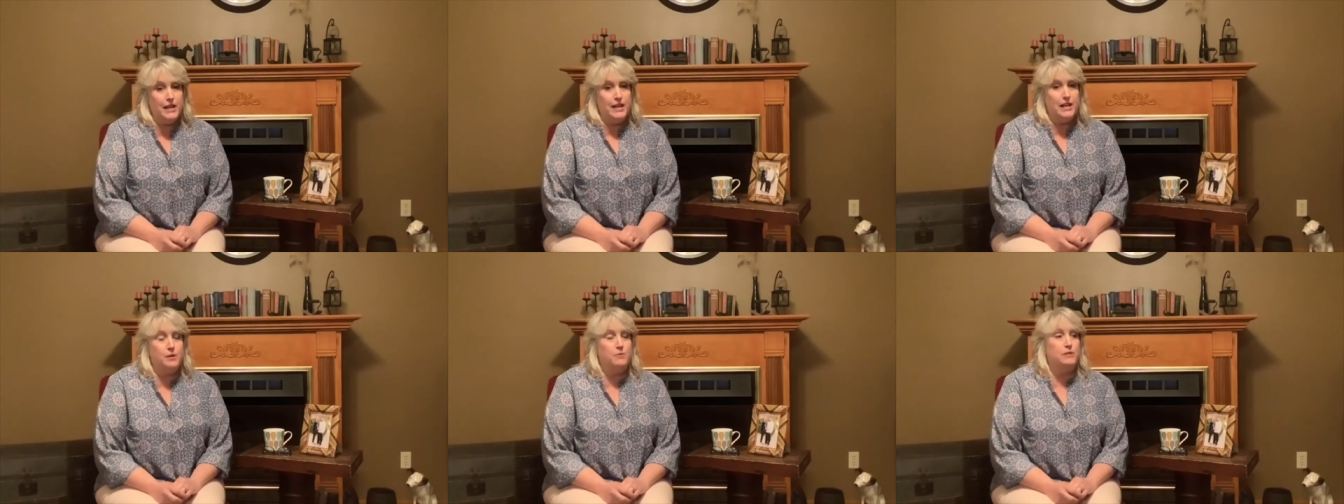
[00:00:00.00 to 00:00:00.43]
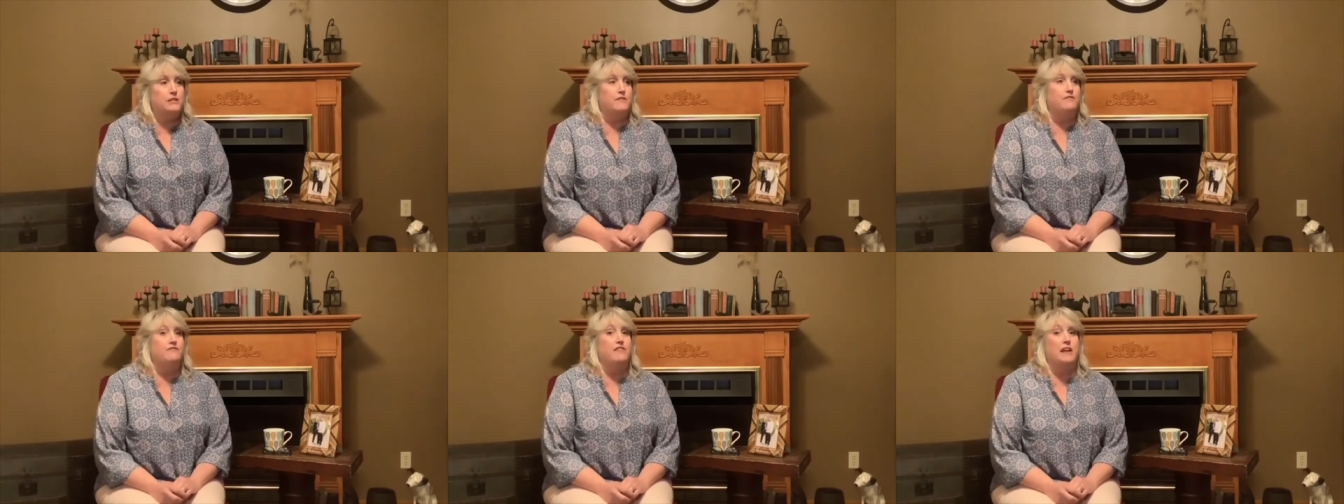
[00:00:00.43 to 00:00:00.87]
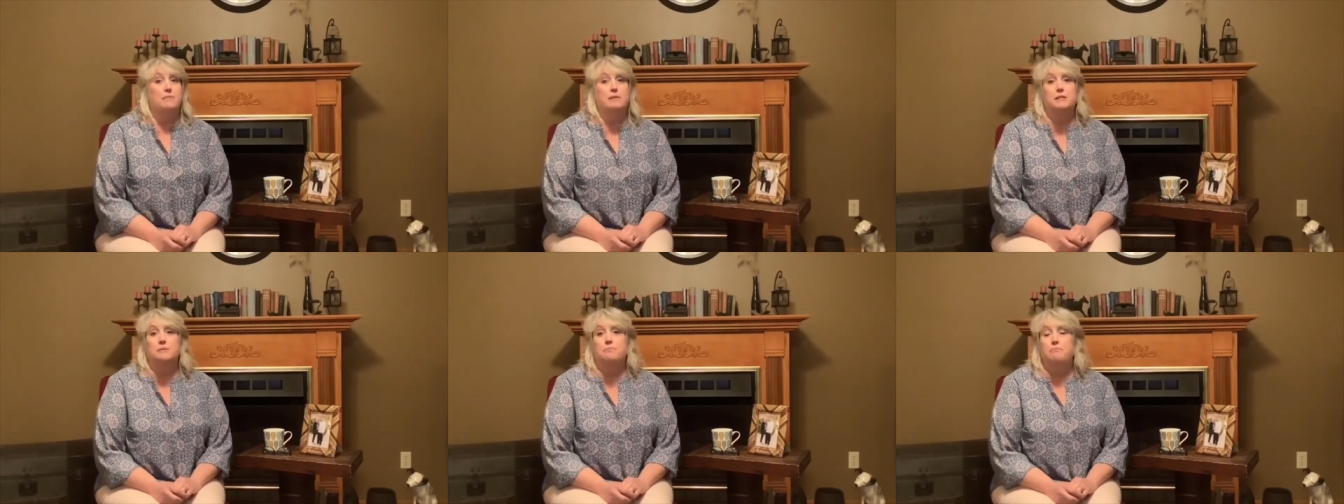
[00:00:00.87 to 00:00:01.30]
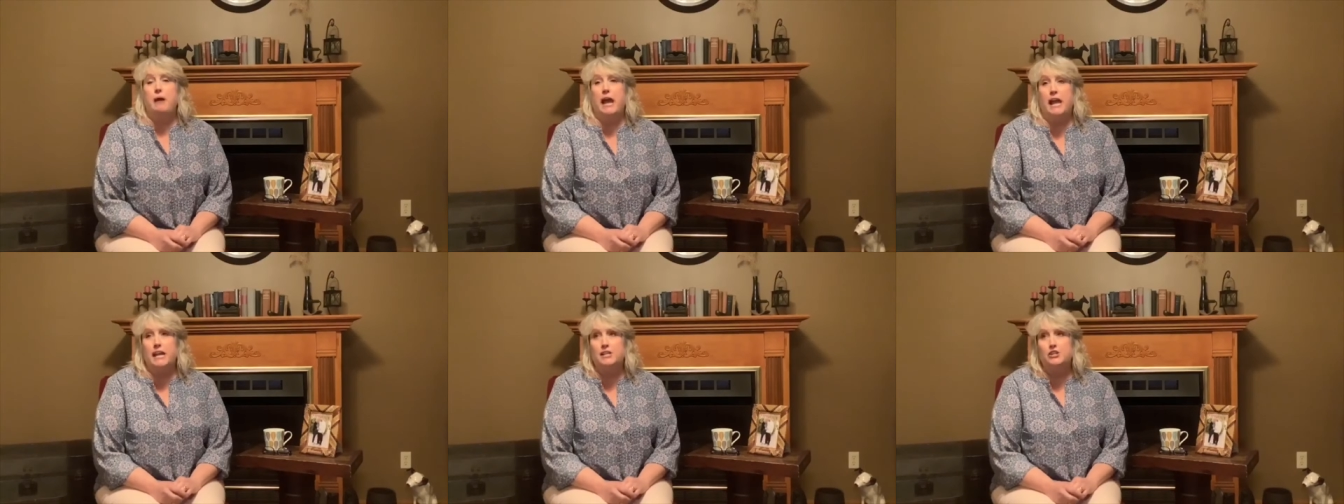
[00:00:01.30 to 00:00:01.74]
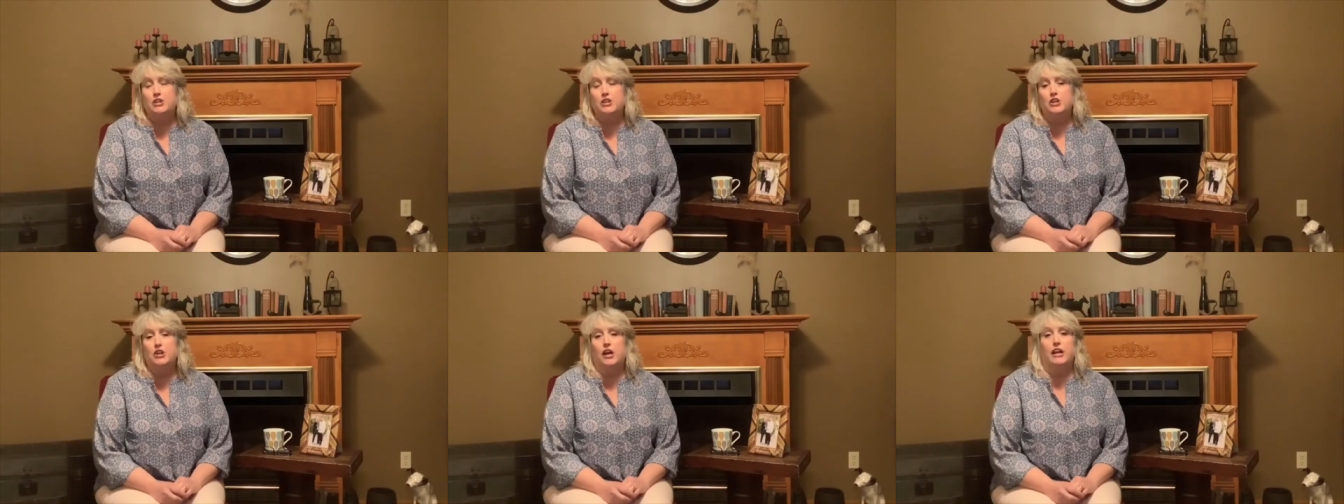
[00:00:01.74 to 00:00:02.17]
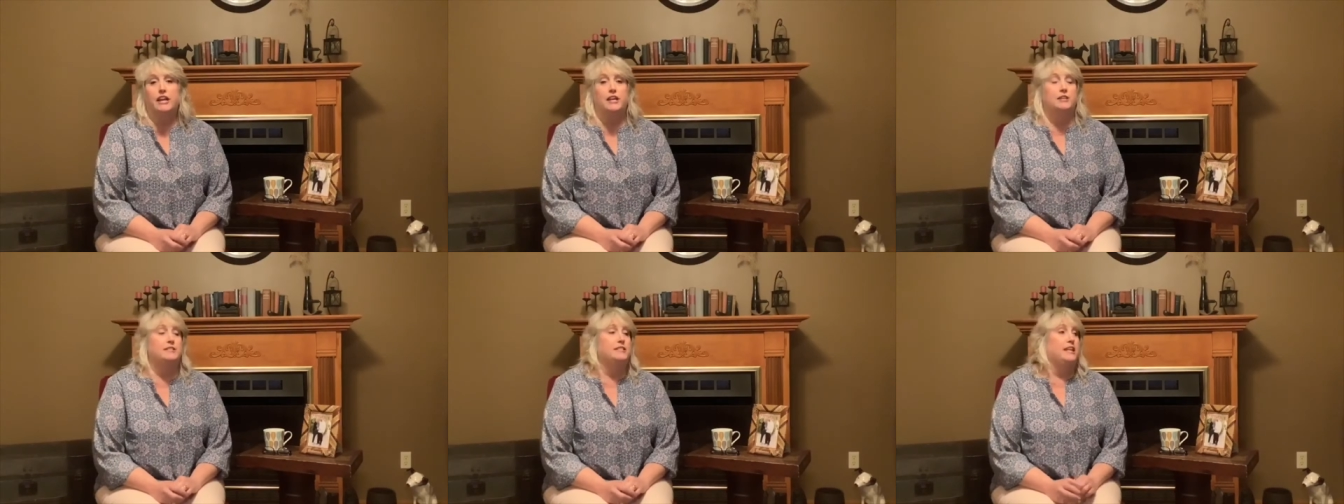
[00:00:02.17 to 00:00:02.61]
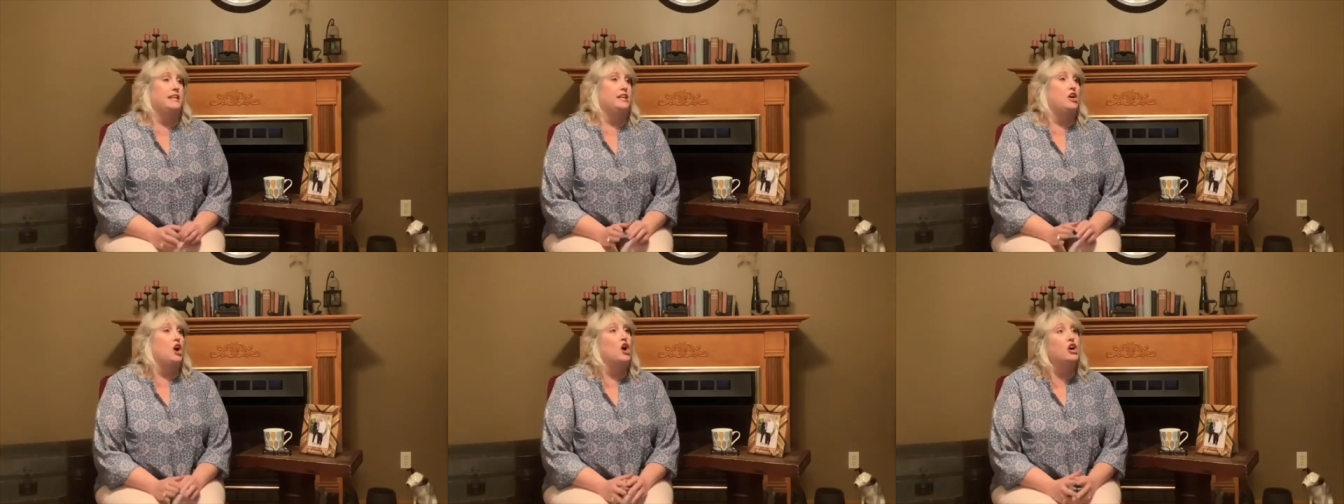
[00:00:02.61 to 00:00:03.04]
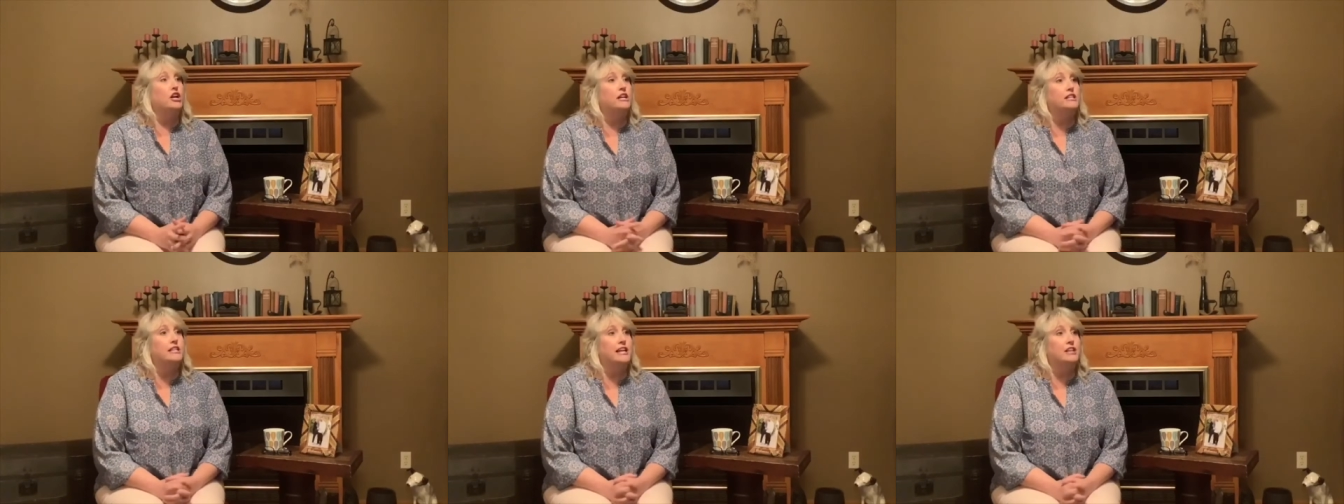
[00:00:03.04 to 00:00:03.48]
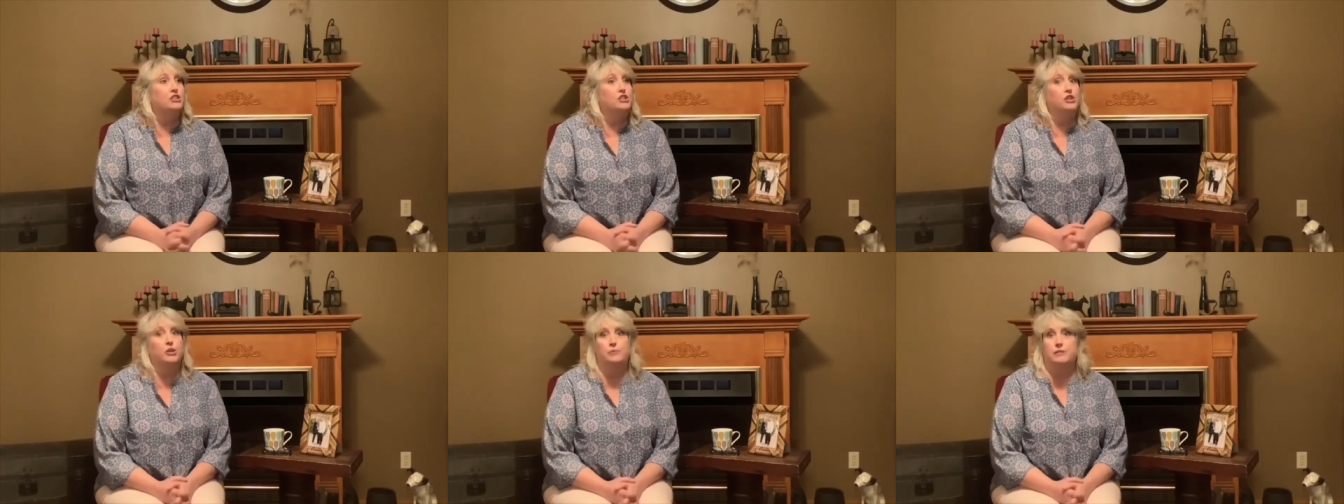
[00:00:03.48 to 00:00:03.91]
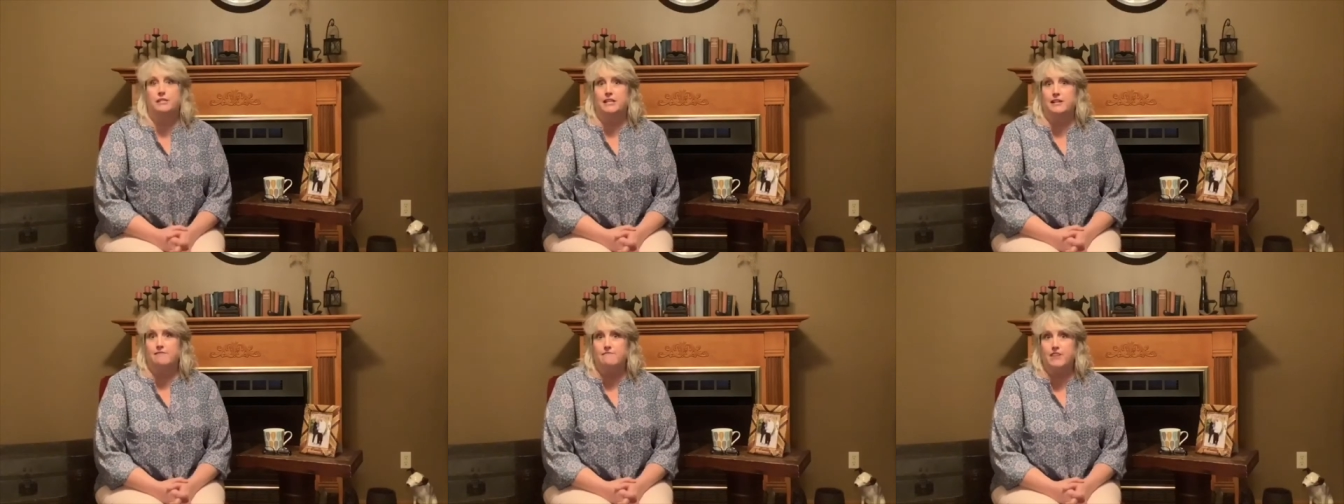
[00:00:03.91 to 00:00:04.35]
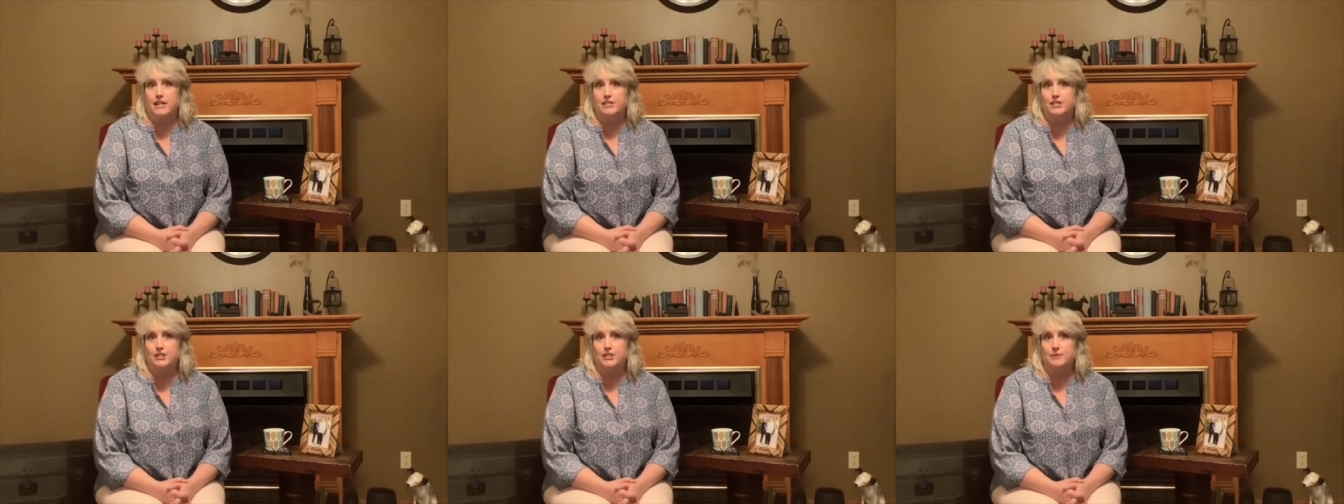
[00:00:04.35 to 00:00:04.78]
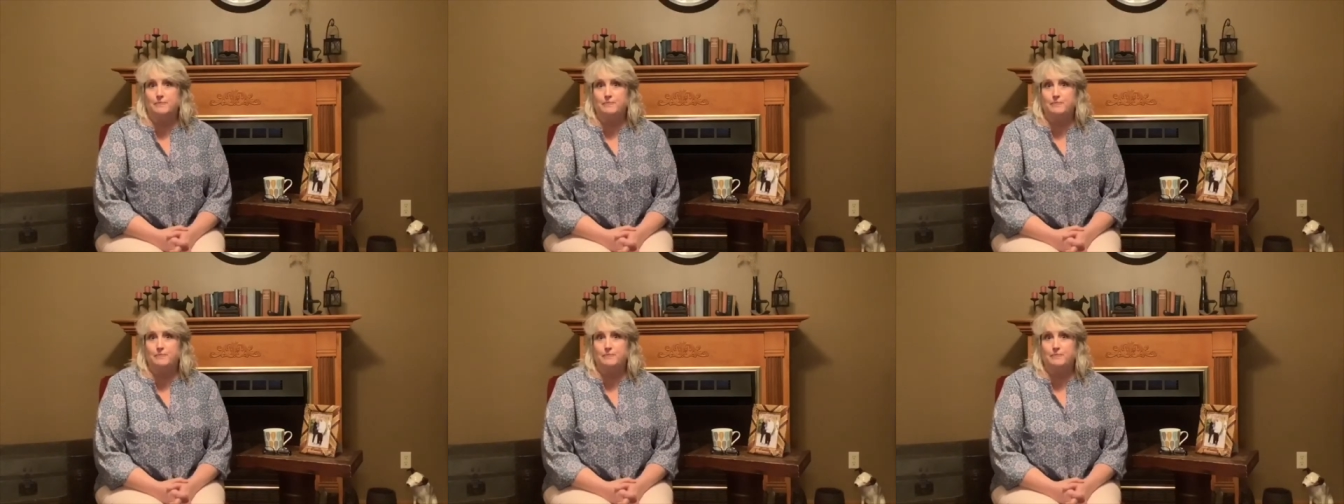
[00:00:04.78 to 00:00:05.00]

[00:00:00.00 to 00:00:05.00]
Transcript: He was a famous painter. He studied architecture. He was an inventor.